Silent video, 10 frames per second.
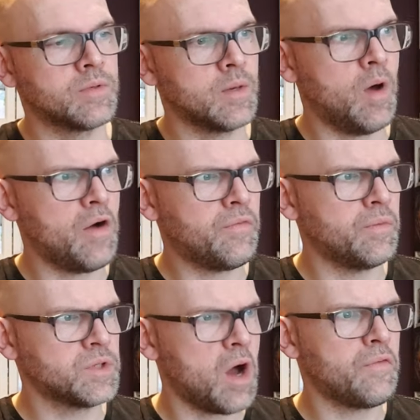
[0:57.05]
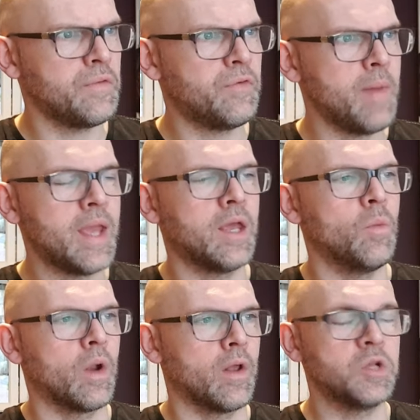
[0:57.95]
So I'm half was halfway through
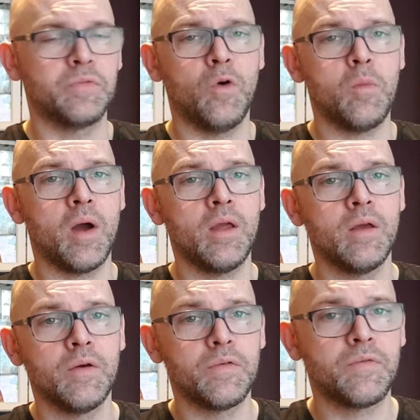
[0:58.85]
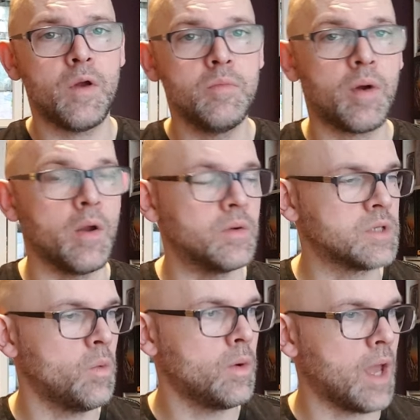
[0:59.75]
making one of those before my phone broke.
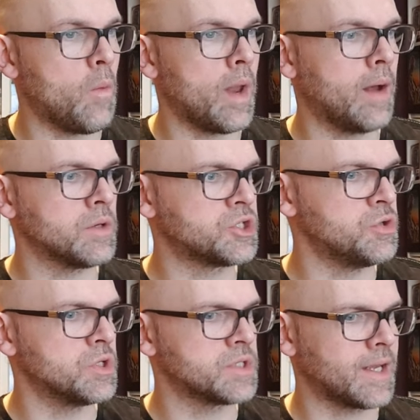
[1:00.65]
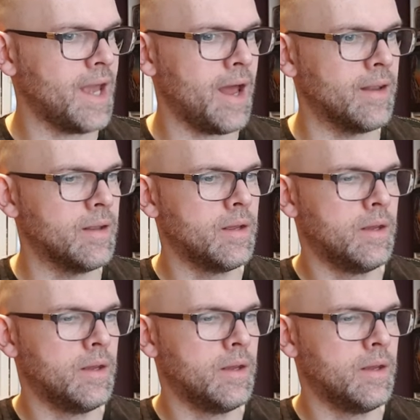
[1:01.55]
So we'll get one out as soon as I can.